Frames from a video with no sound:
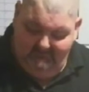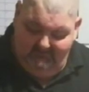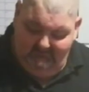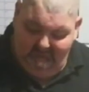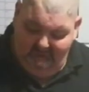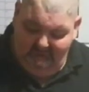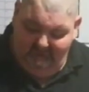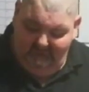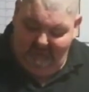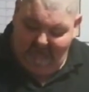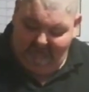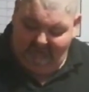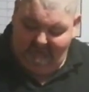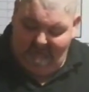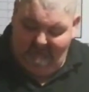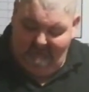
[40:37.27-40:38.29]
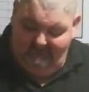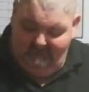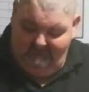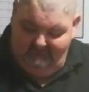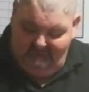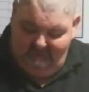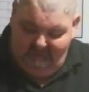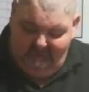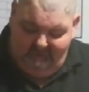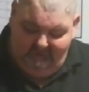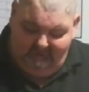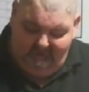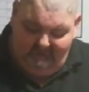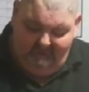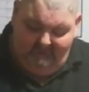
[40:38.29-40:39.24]
And that's a
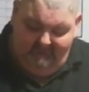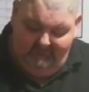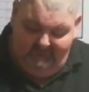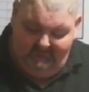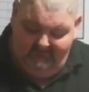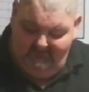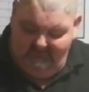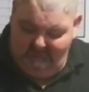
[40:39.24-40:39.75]
good thing.